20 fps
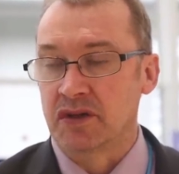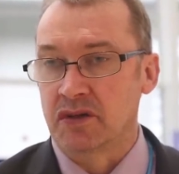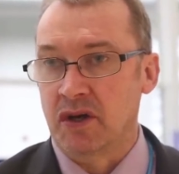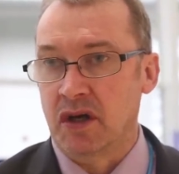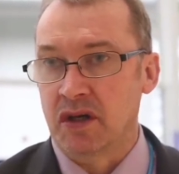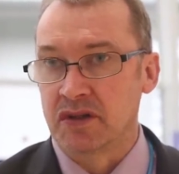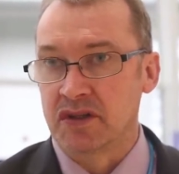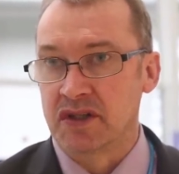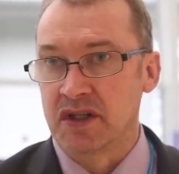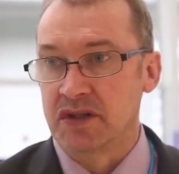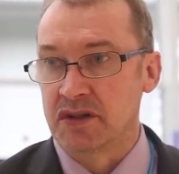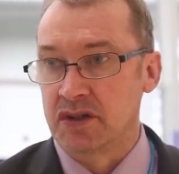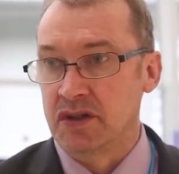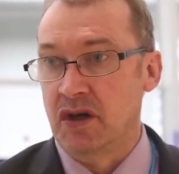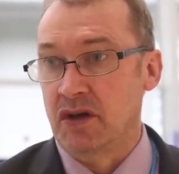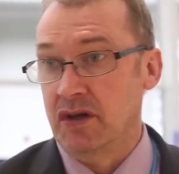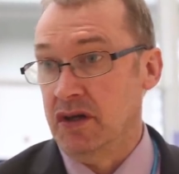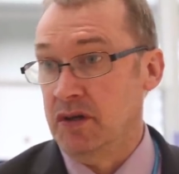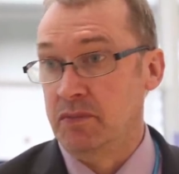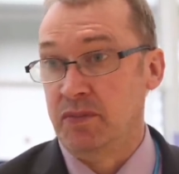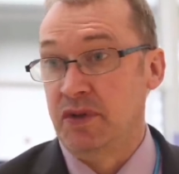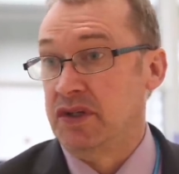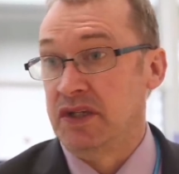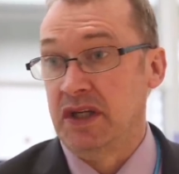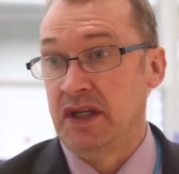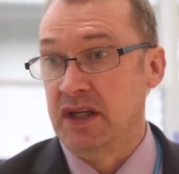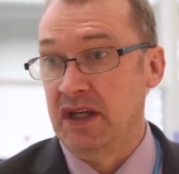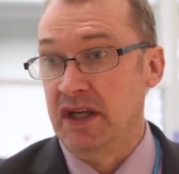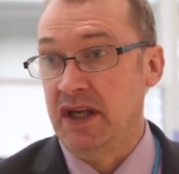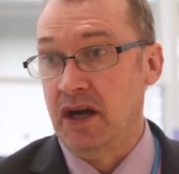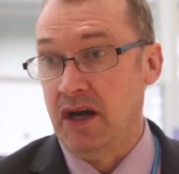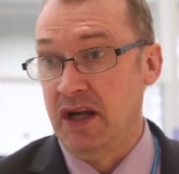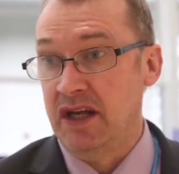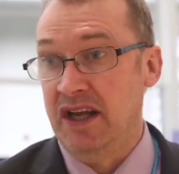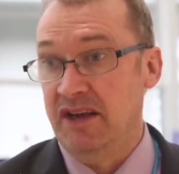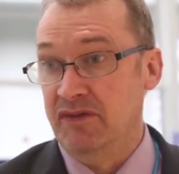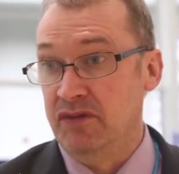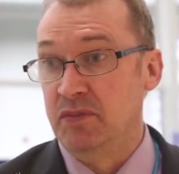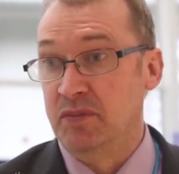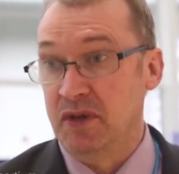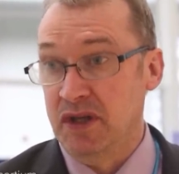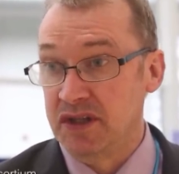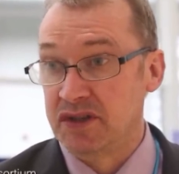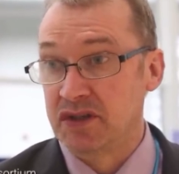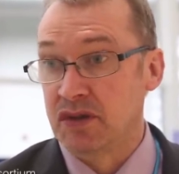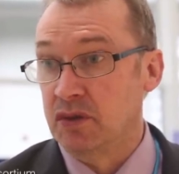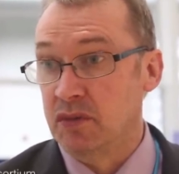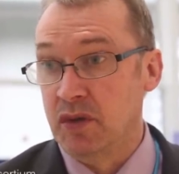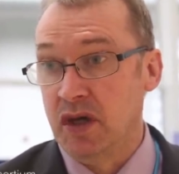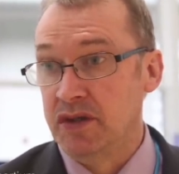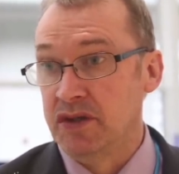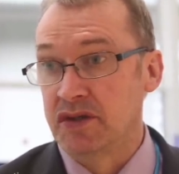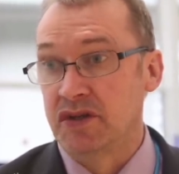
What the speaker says: Drugs is not a particularly high-level political one.